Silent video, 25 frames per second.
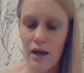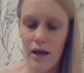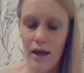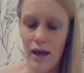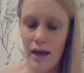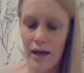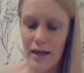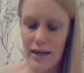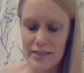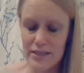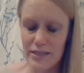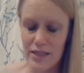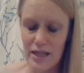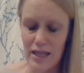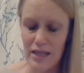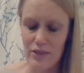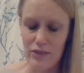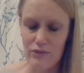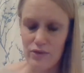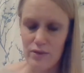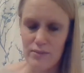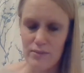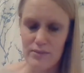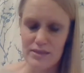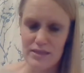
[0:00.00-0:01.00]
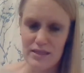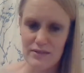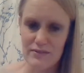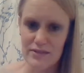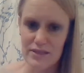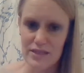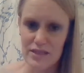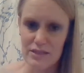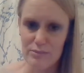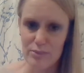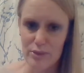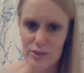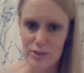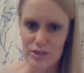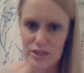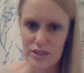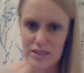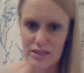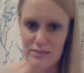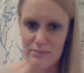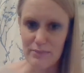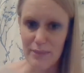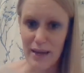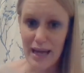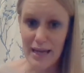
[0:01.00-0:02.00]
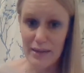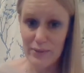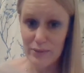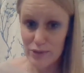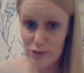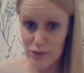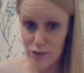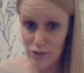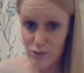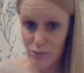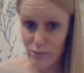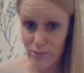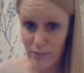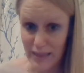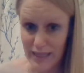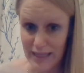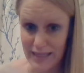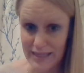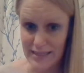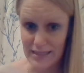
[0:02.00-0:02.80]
And I had to like throw myself into this bush because the bike was too big,